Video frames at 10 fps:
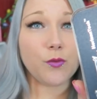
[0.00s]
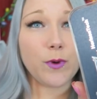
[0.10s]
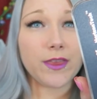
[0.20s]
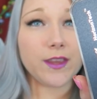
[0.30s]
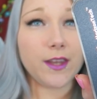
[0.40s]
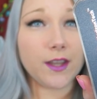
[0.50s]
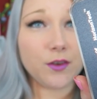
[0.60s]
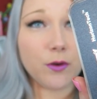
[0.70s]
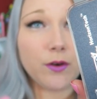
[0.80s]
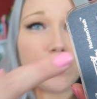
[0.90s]
So with the kit,
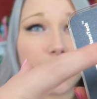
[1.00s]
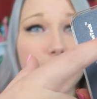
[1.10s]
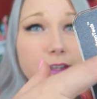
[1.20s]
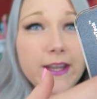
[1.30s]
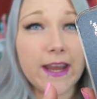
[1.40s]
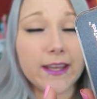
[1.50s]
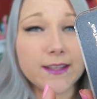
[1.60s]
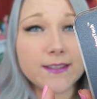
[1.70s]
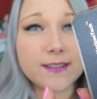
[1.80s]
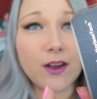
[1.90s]
you are going to get the tank
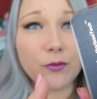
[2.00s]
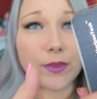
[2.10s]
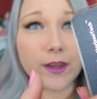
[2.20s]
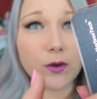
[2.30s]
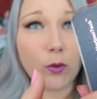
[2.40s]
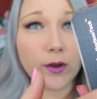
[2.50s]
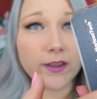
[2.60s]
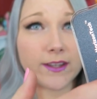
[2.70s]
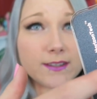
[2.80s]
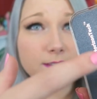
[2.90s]
itself with a
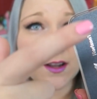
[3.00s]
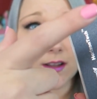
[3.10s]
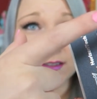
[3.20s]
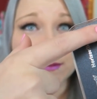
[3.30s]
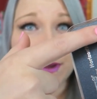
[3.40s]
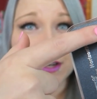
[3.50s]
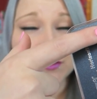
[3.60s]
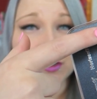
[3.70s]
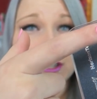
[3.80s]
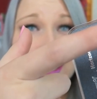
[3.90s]
coil installed, some
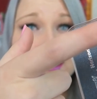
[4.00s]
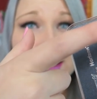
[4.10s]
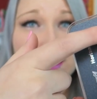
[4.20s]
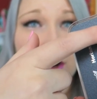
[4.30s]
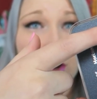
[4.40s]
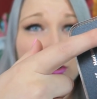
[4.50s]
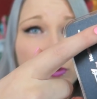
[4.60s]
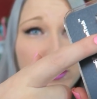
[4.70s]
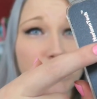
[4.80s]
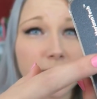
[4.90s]
extra glass and
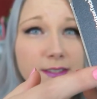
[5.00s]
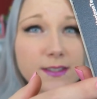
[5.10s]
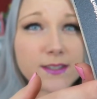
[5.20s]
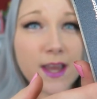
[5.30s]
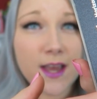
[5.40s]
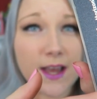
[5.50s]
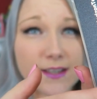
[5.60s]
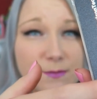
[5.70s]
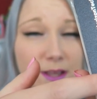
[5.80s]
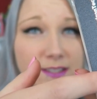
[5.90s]
O-ring pieces,
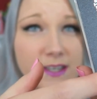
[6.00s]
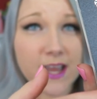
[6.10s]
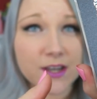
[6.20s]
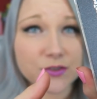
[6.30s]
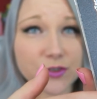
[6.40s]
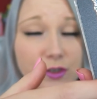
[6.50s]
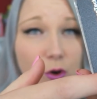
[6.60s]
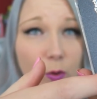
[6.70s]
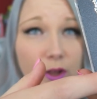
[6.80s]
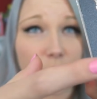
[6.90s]
as well as an extra
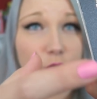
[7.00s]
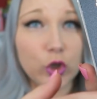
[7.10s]
coil.